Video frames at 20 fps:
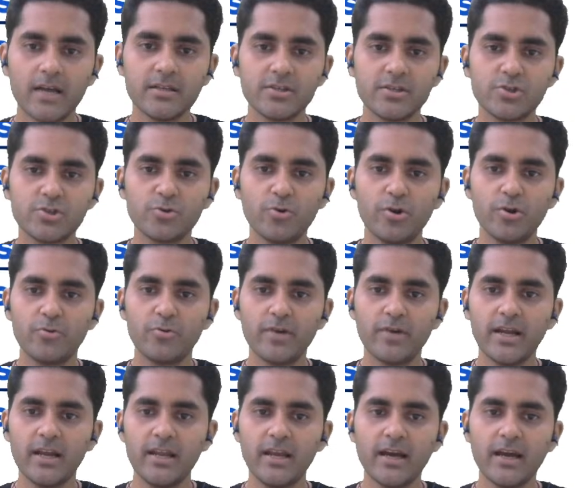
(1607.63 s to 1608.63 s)
just told you
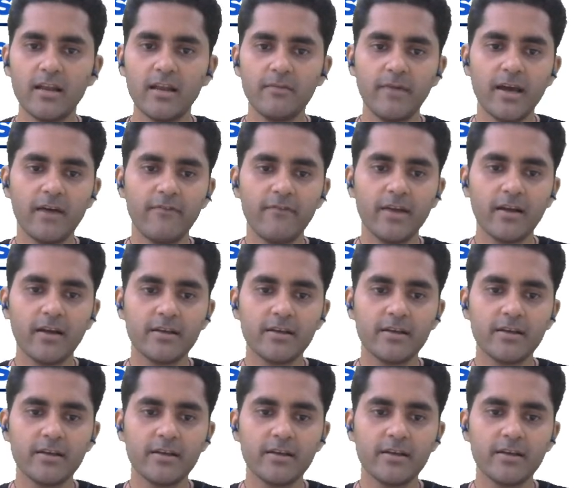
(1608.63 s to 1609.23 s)
daily I'll be having